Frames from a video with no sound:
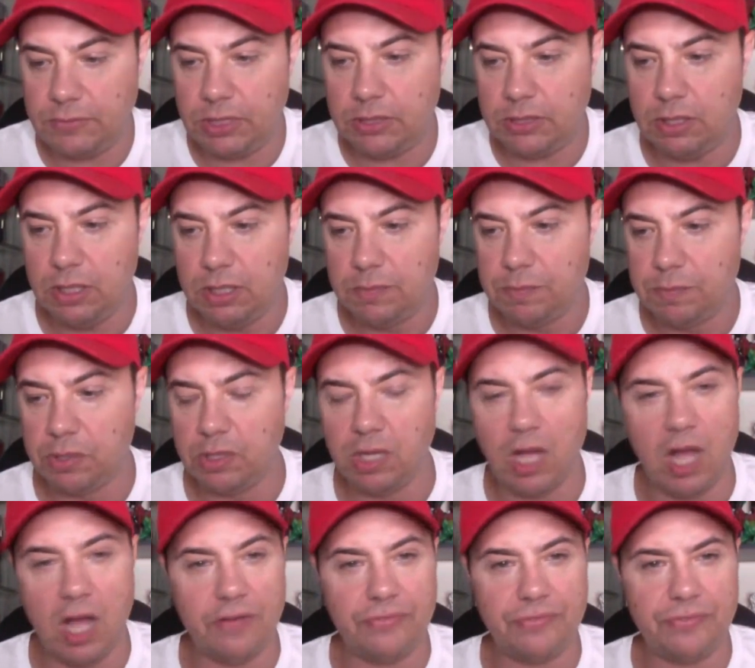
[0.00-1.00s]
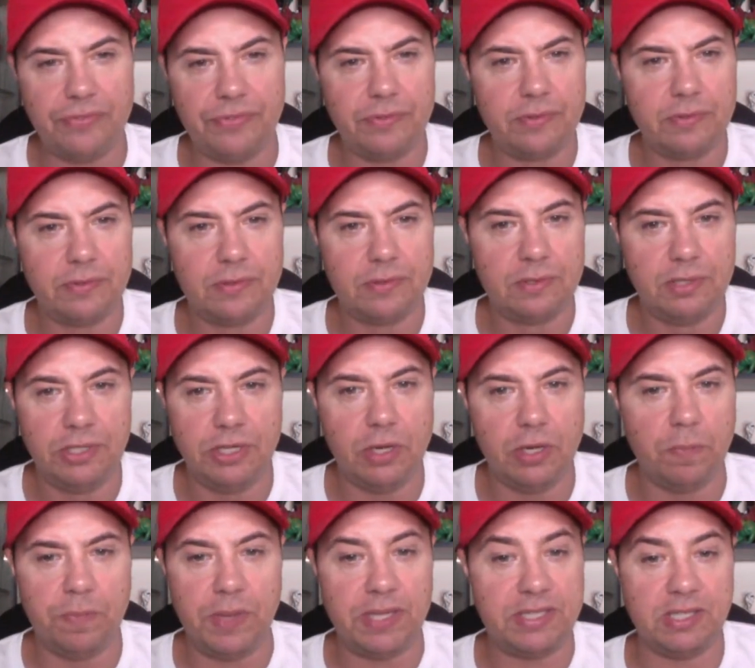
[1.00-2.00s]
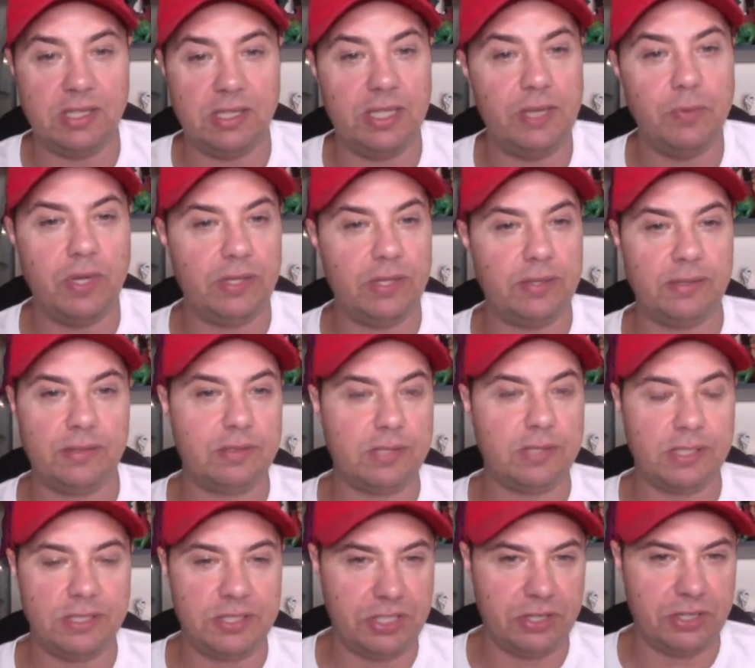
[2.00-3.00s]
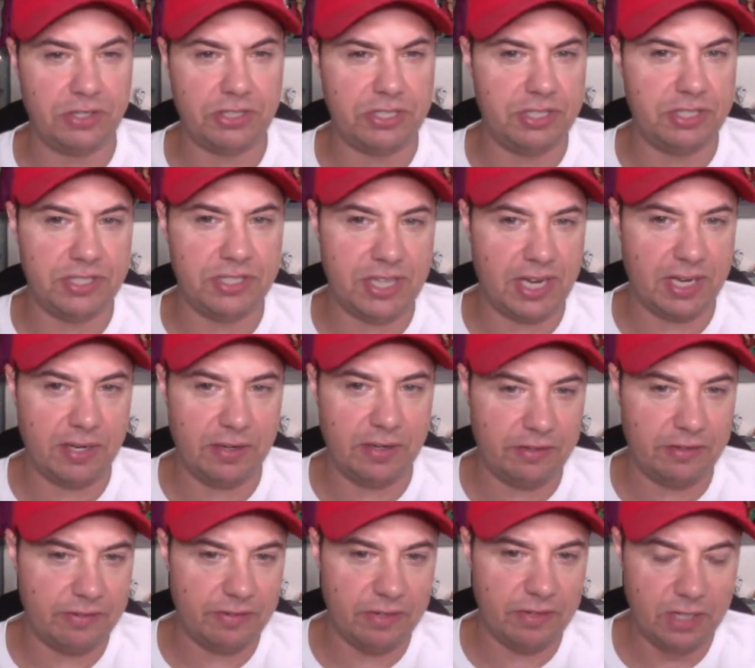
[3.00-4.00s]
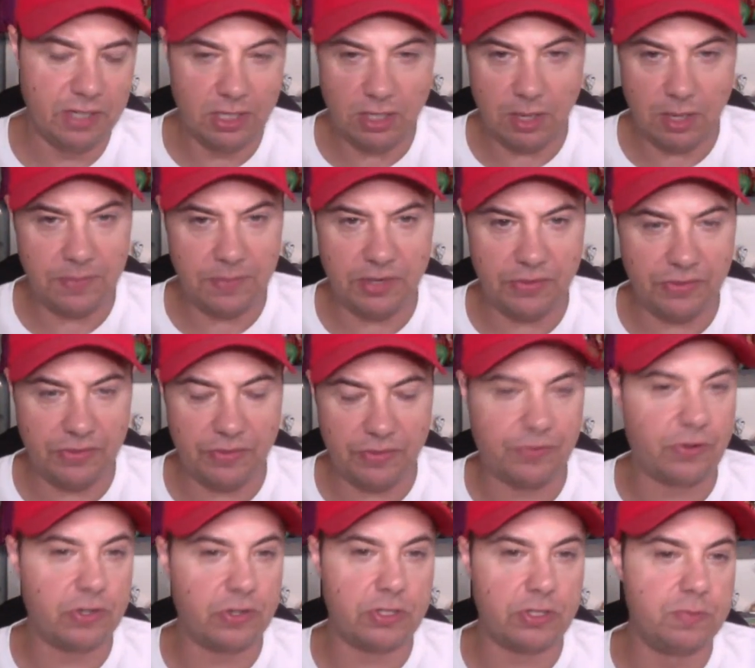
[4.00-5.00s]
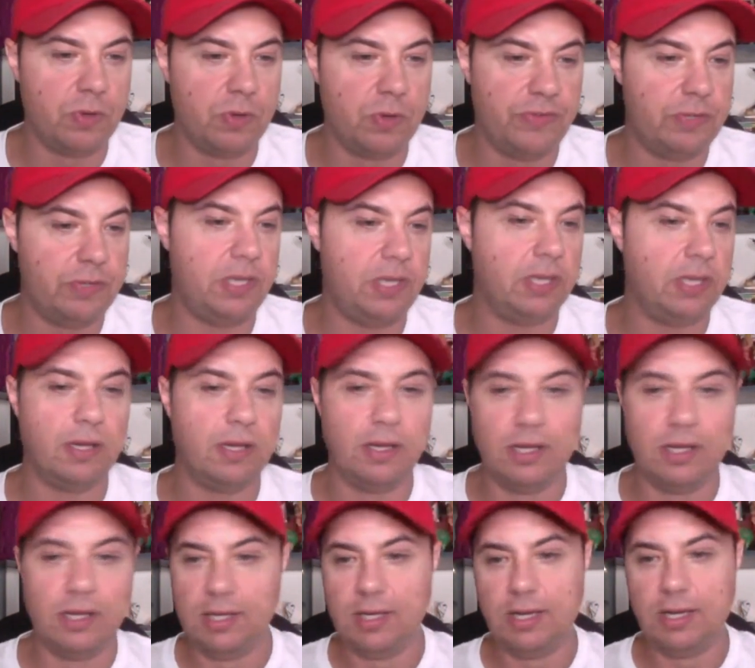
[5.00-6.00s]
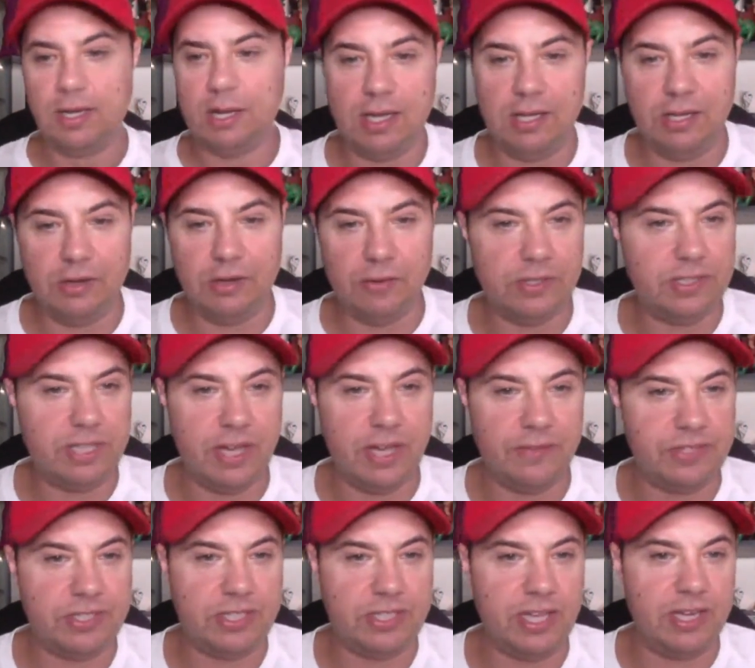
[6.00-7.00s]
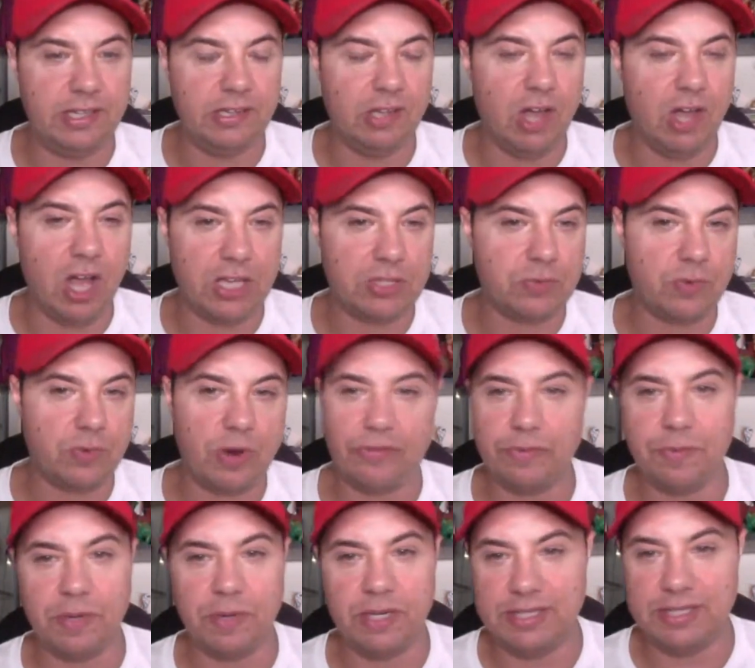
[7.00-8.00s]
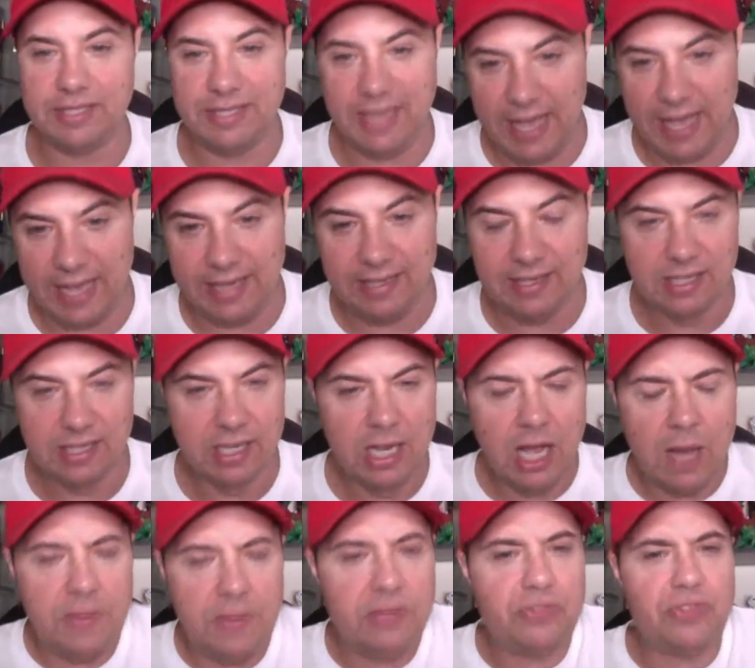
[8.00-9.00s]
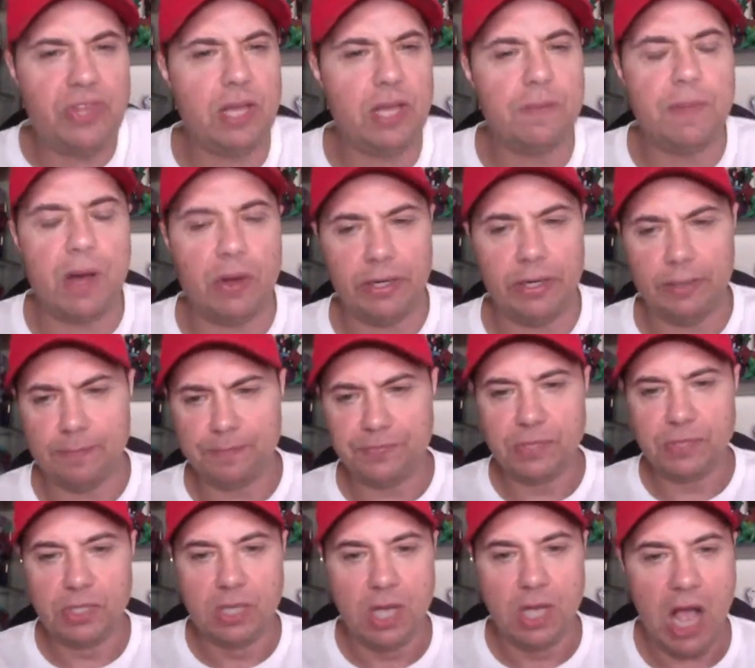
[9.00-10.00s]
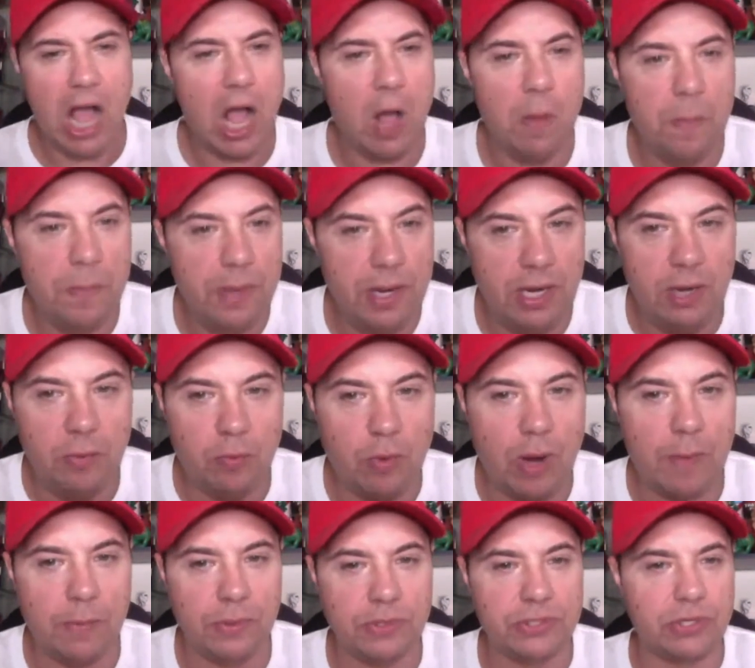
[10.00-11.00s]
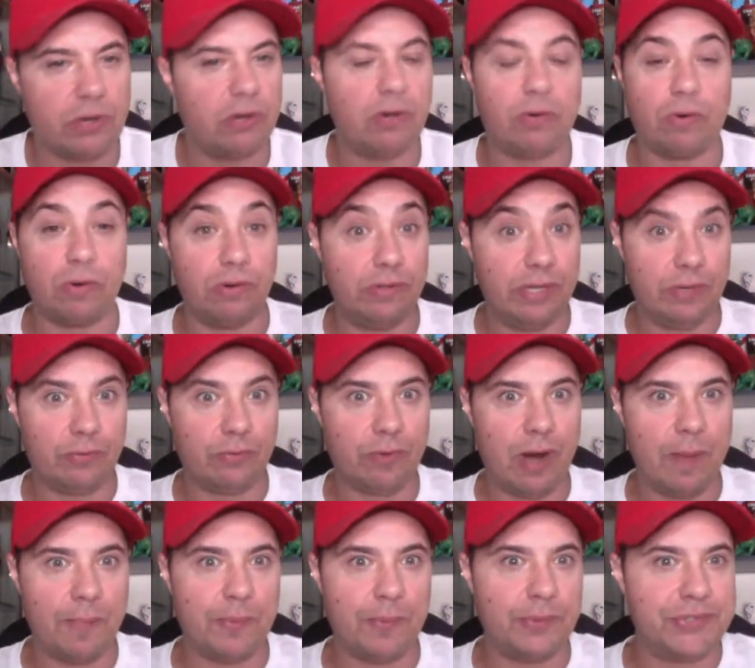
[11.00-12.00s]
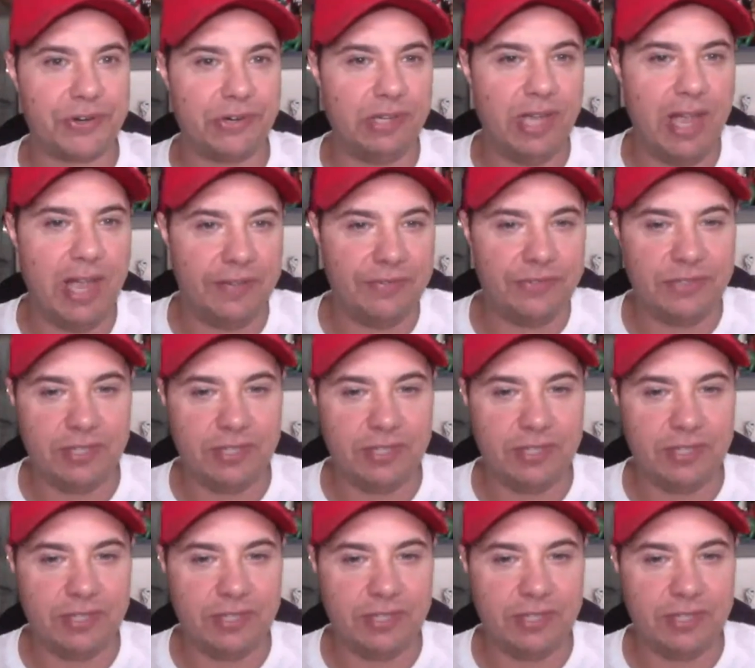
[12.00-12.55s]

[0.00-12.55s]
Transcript: Pull off, basically what considers in the first movie to be a devastating loss where everybody's dead. I mean, think about it. How many rebels or rebels are left?